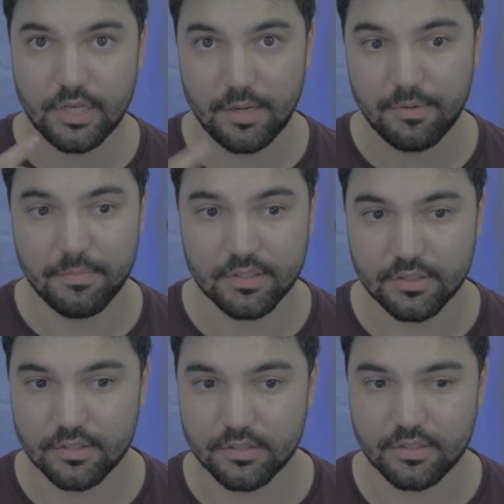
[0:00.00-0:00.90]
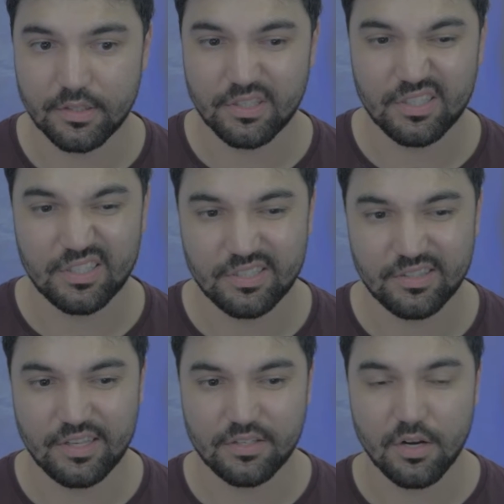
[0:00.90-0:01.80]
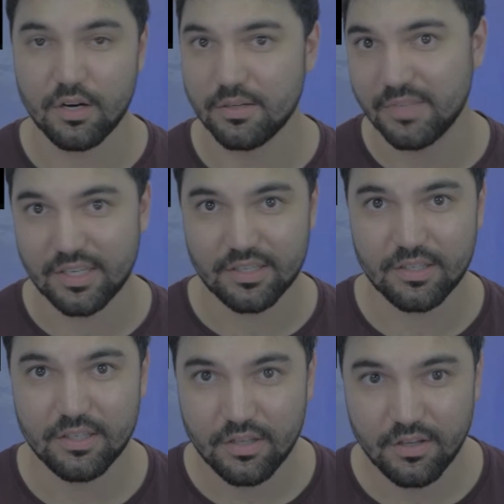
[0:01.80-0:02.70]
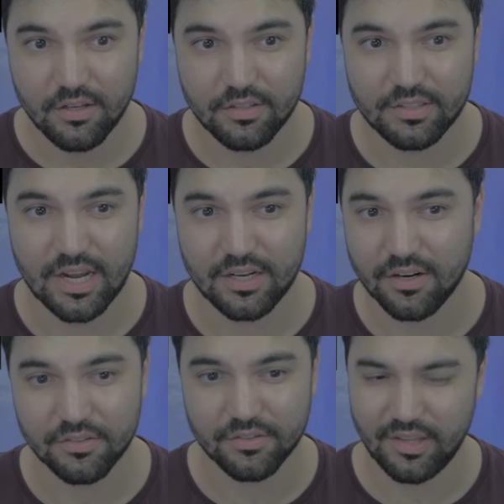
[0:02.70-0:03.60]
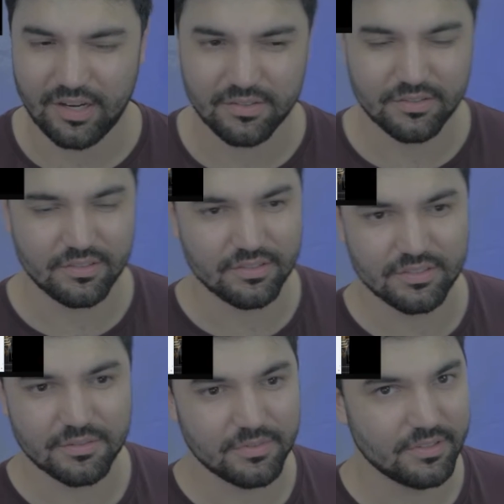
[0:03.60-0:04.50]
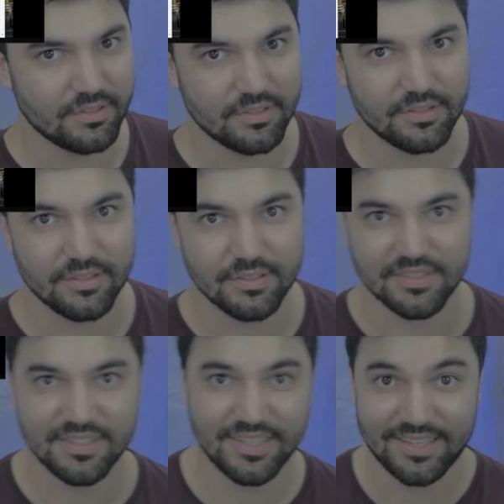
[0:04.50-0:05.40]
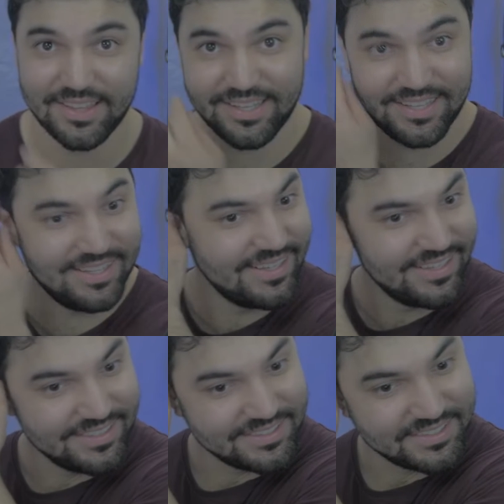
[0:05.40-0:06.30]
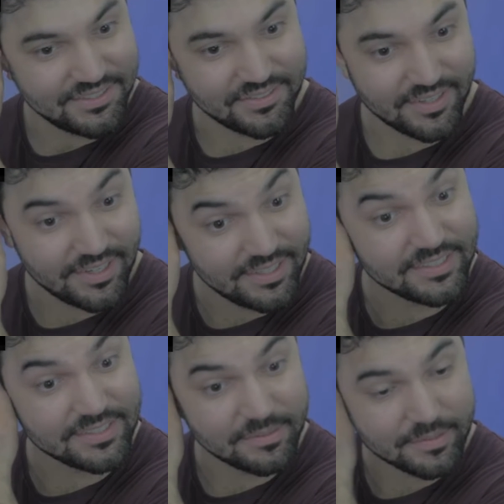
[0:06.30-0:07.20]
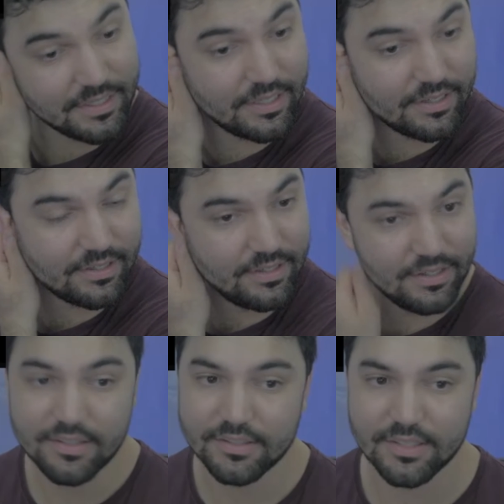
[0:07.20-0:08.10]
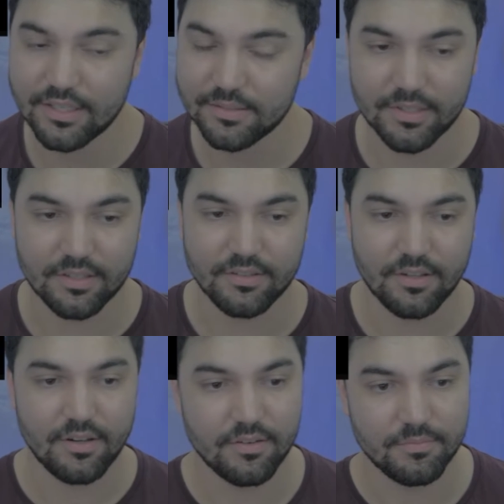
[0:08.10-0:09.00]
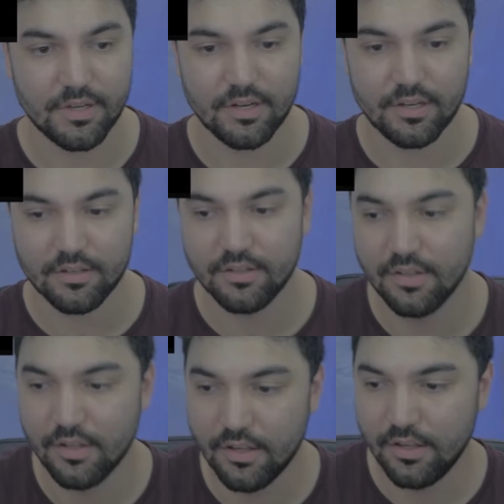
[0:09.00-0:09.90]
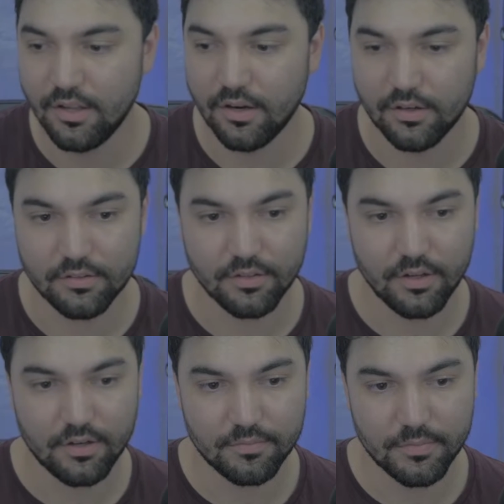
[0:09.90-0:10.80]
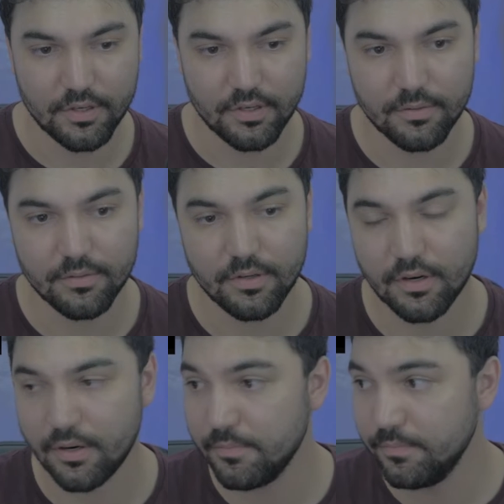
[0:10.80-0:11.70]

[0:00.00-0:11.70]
game he misses, they dock him like $900,000 or something like that. Crazy, man. These guys make a lot of money. A lot of money. All right.